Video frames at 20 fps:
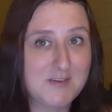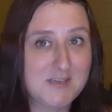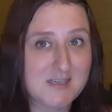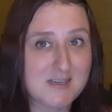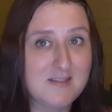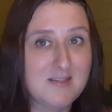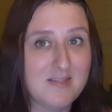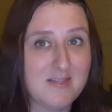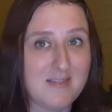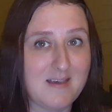
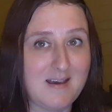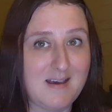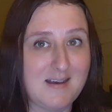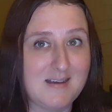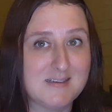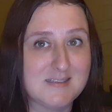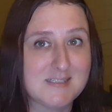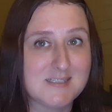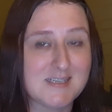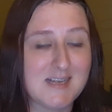done
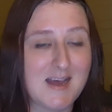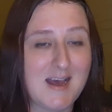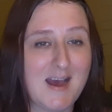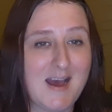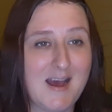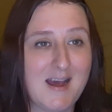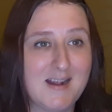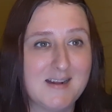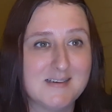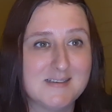that.
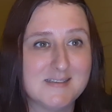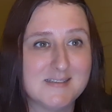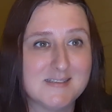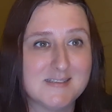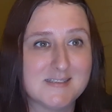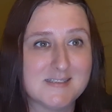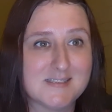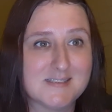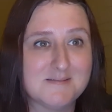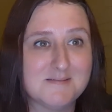
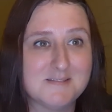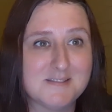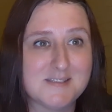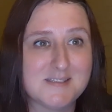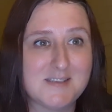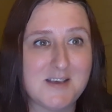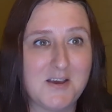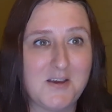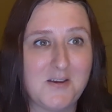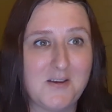And
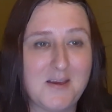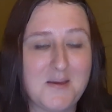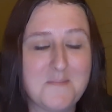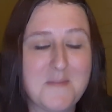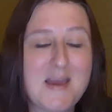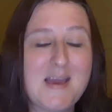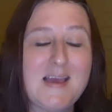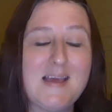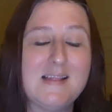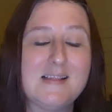so in
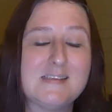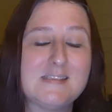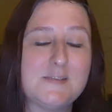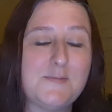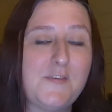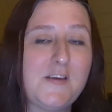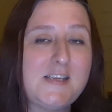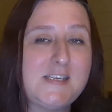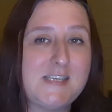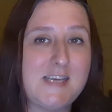making this
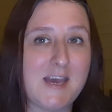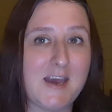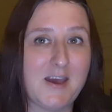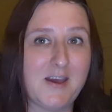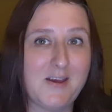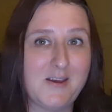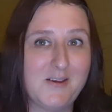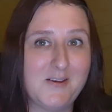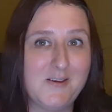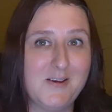
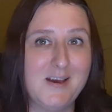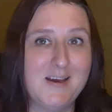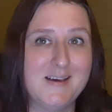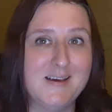video,